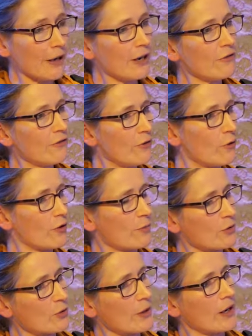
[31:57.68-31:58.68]
back and
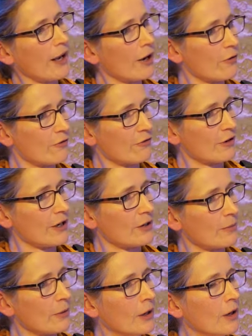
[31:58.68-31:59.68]
forth between care and
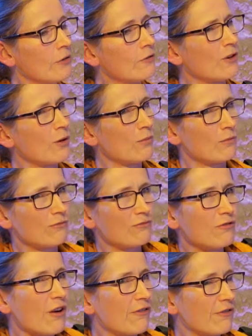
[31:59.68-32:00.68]
freedom from
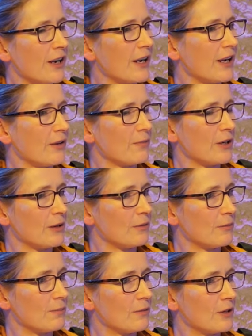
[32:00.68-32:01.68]
roughly
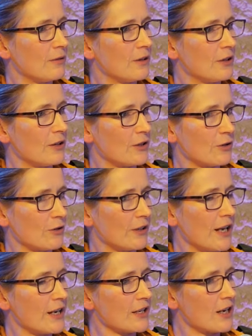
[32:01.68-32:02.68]
the sort of
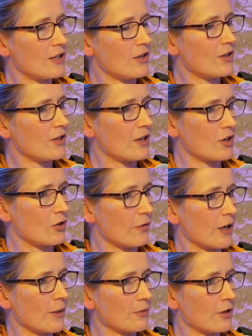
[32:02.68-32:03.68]
late 18th
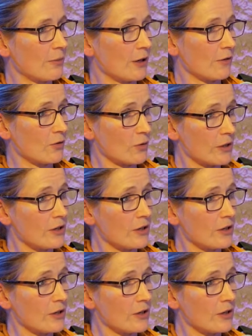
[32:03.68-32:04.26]
century up to the middle of the